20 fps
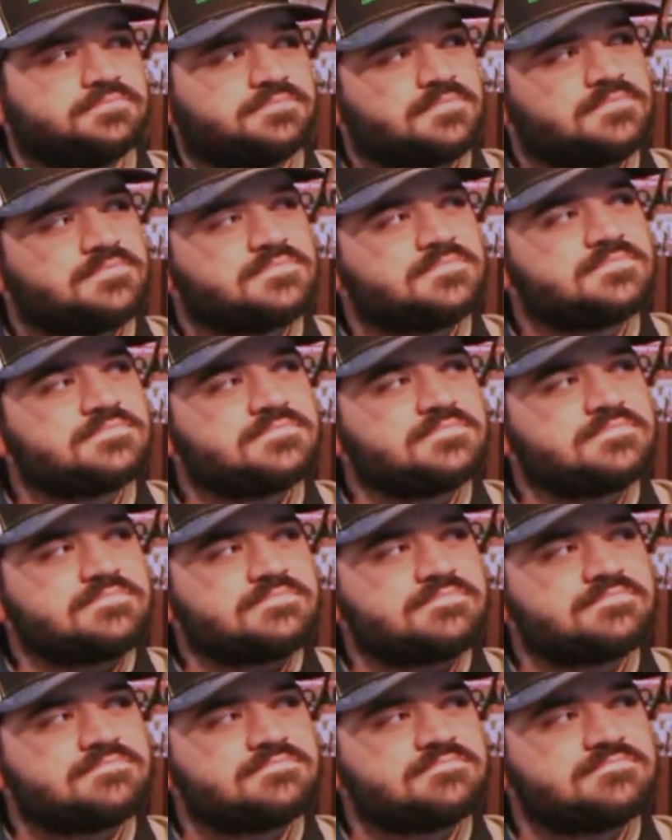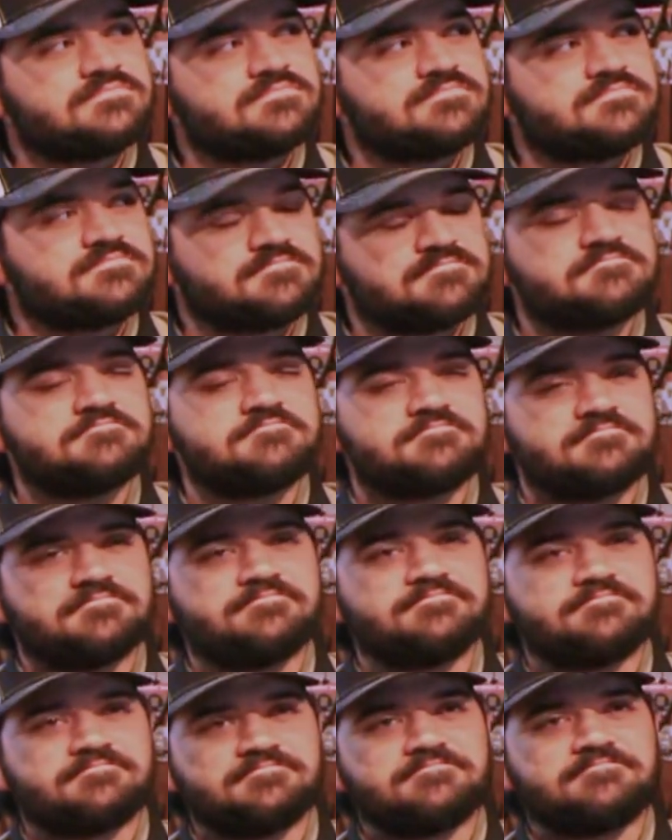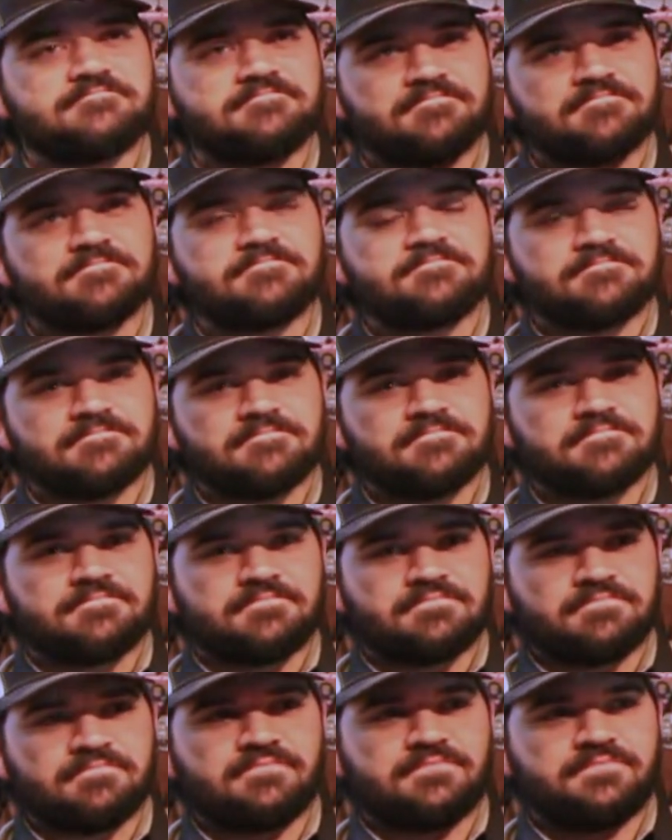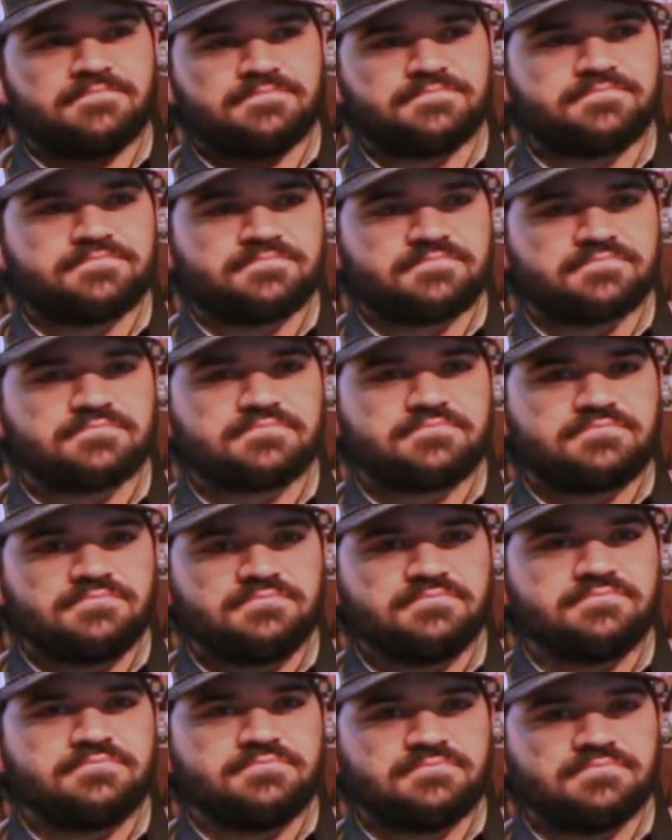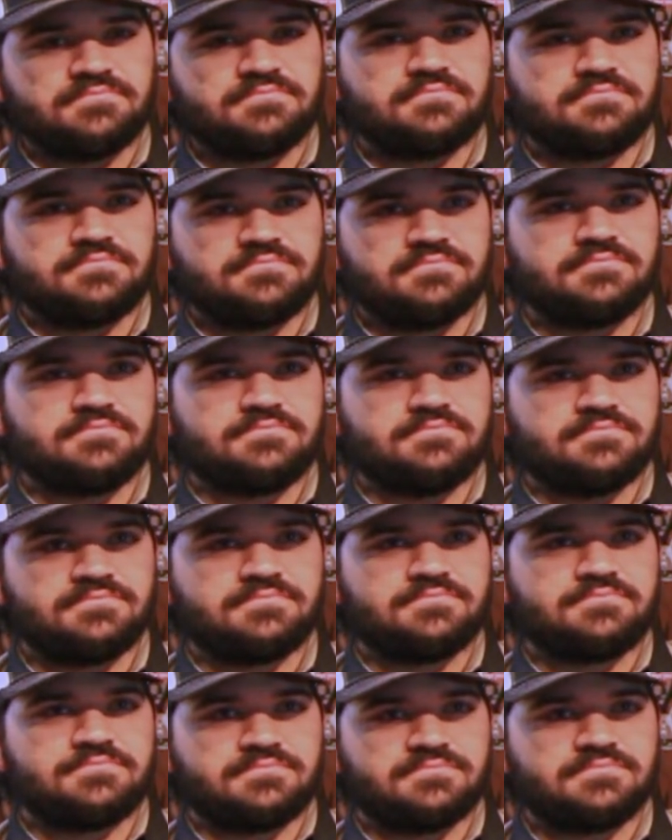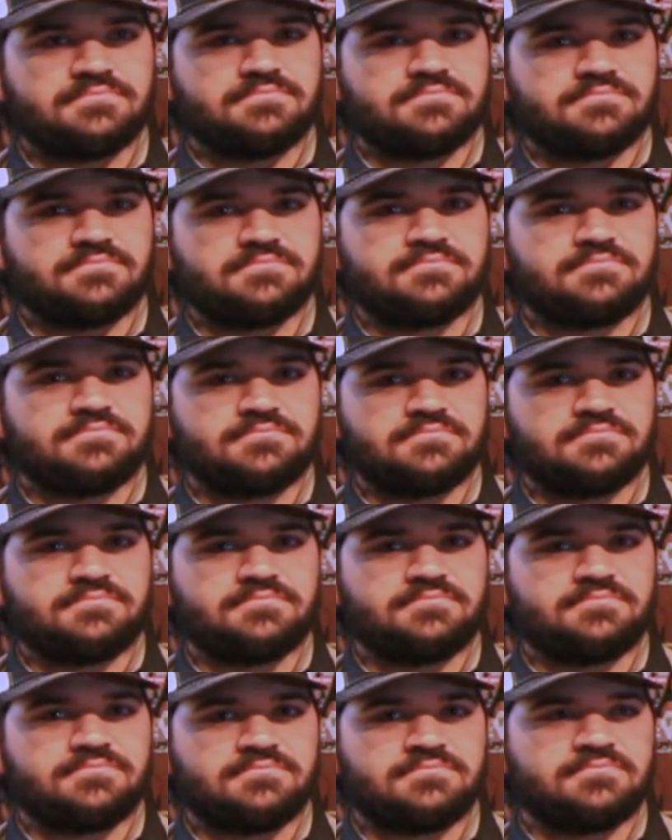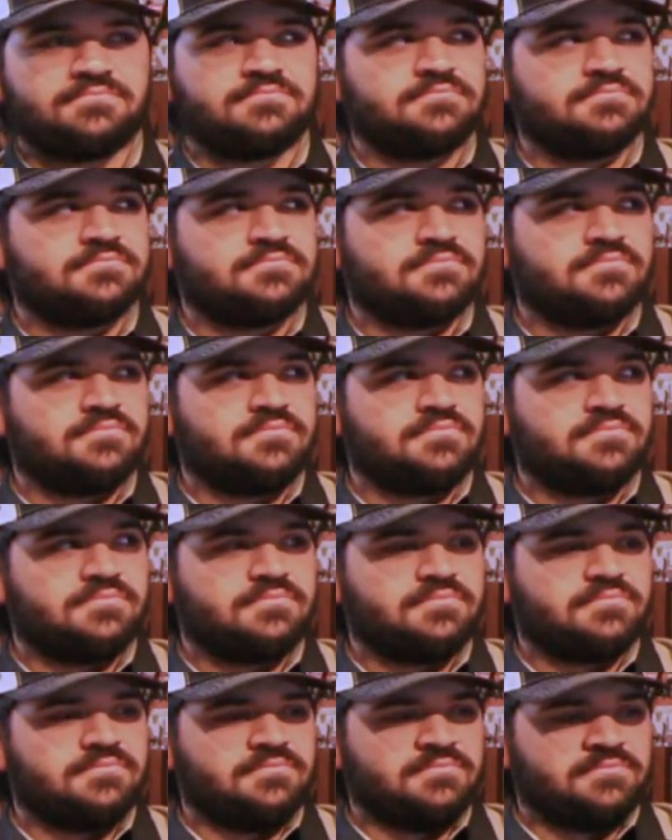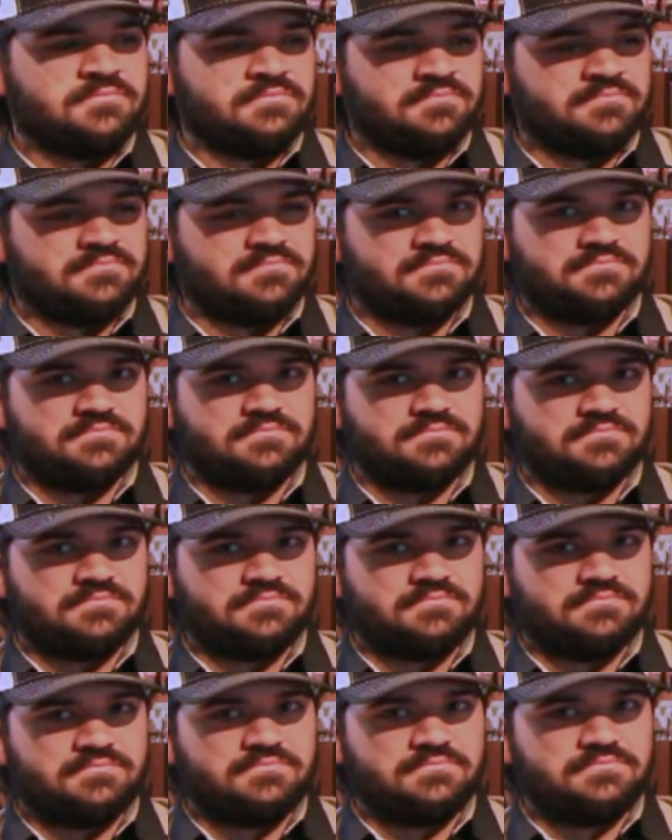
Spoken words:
No words are spoken by the person on screen.